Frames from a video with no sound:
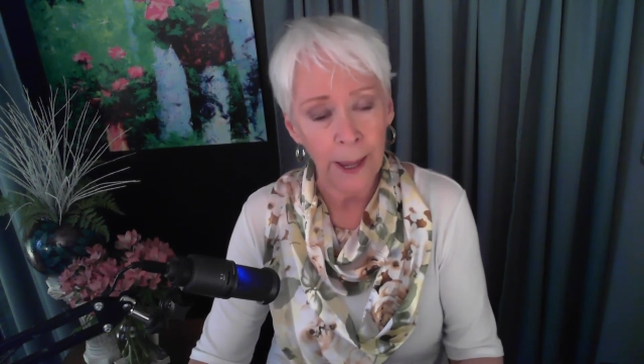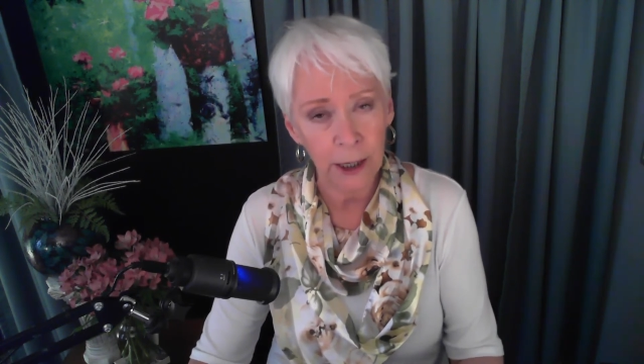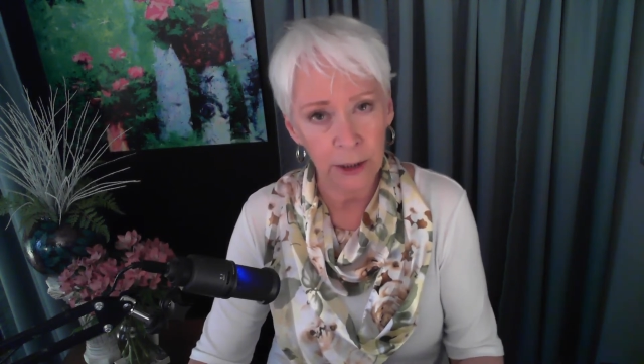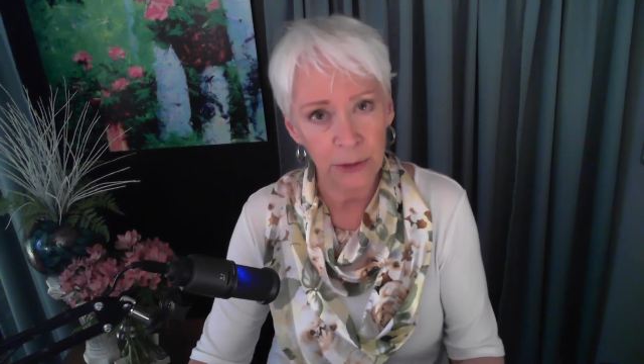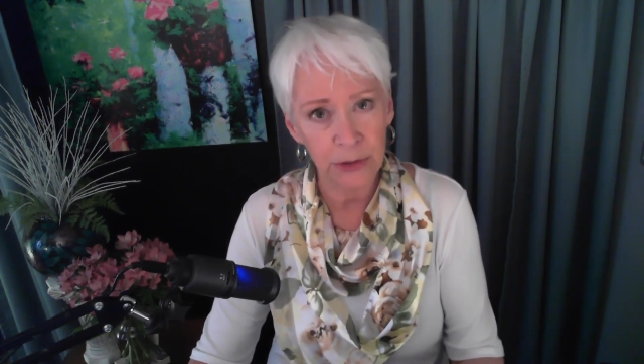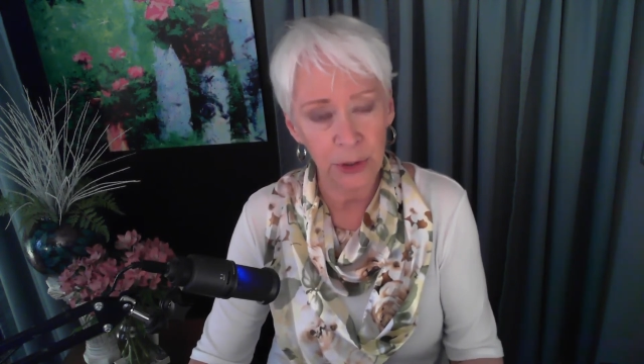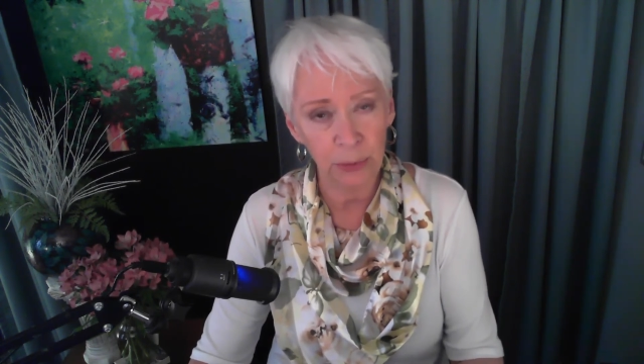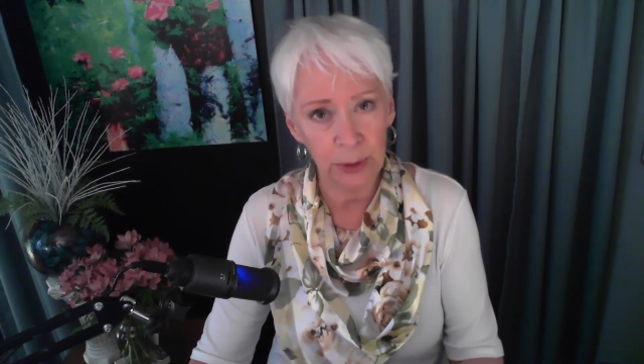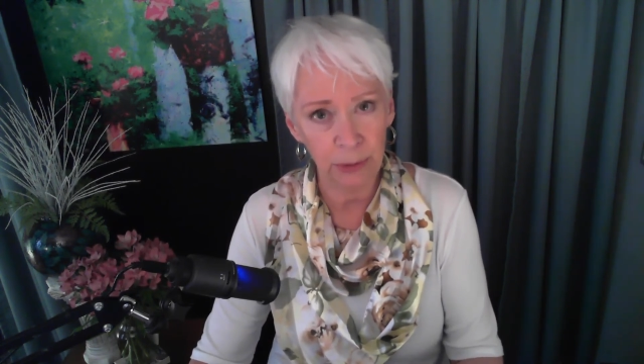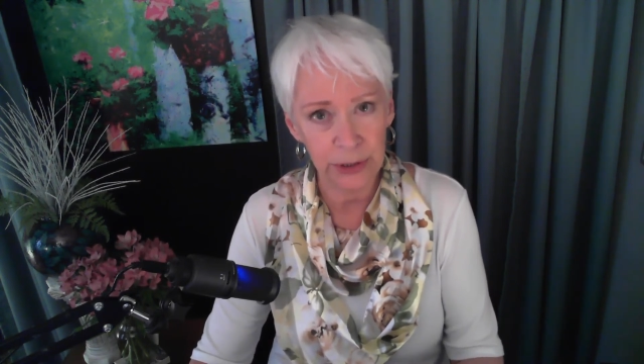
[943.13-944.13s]
close to
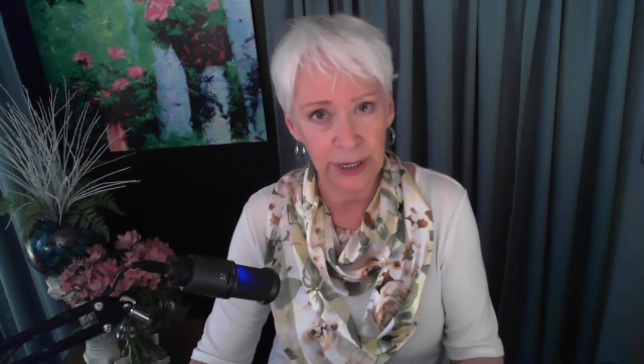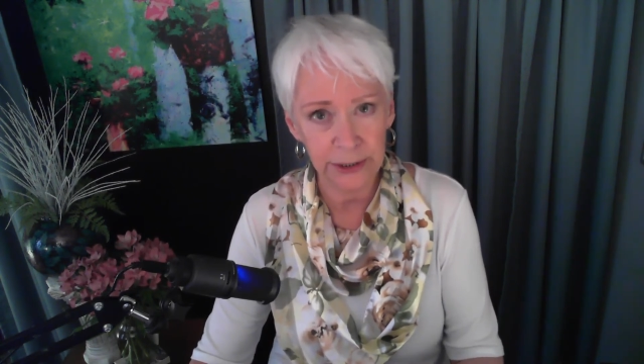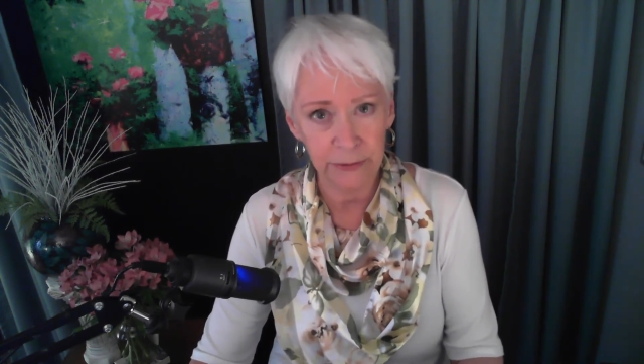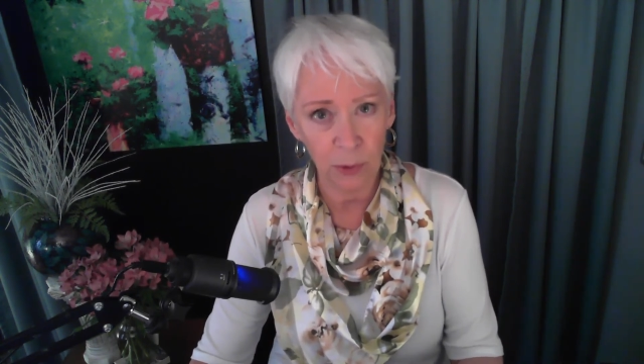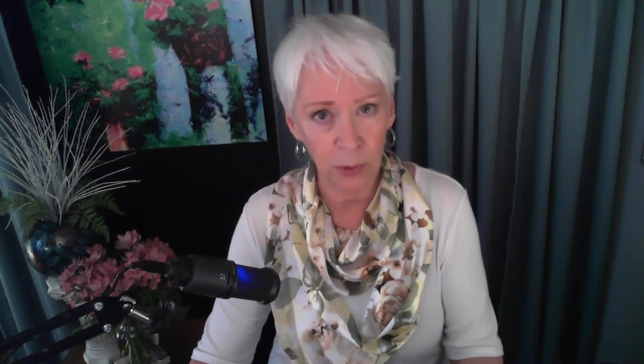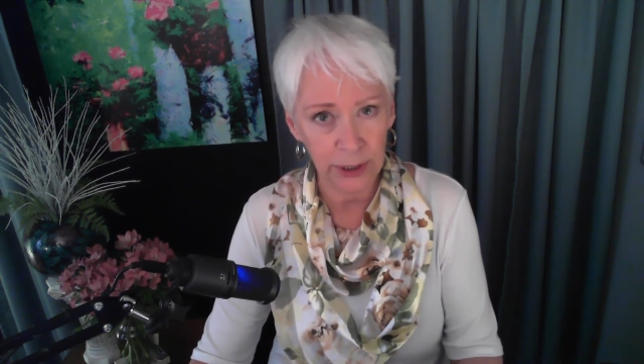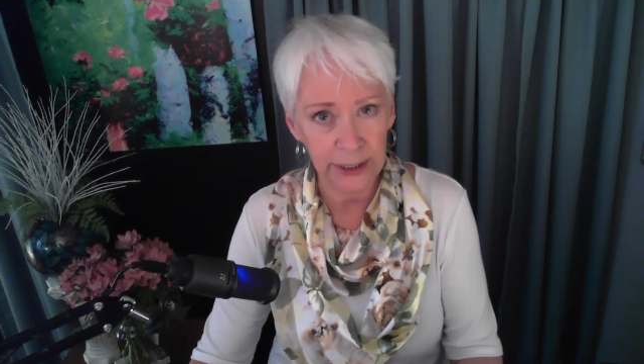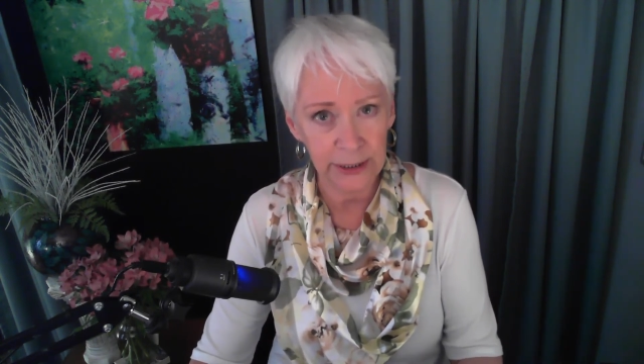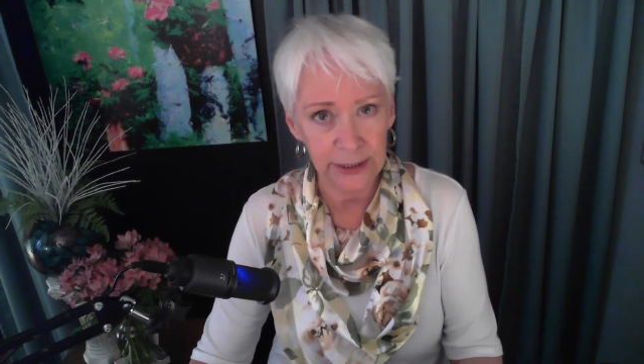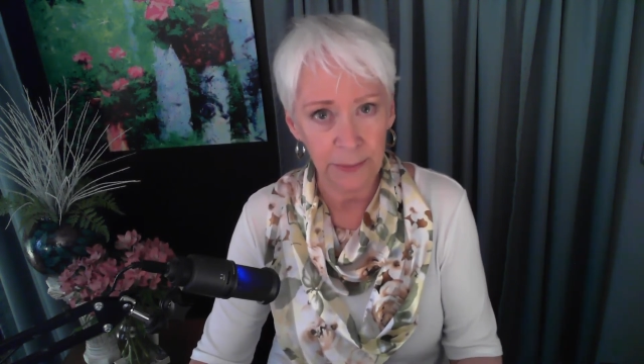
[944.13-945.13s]
reproductive
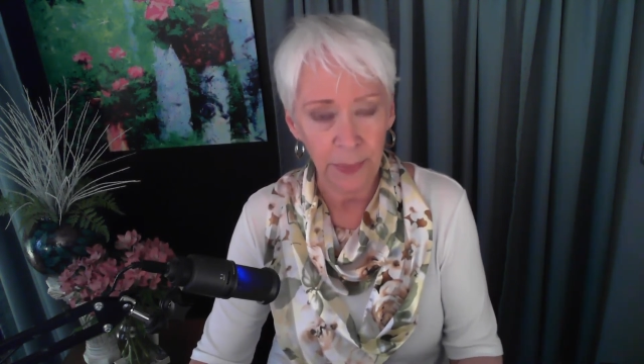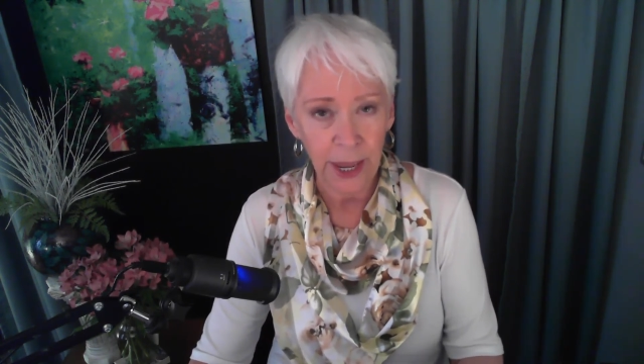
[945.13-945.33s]
organs.